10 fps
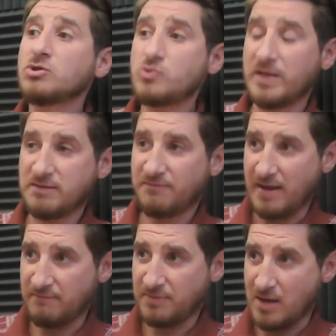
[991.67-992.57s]

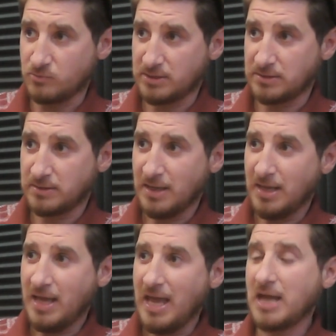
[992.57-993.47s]
$25,000.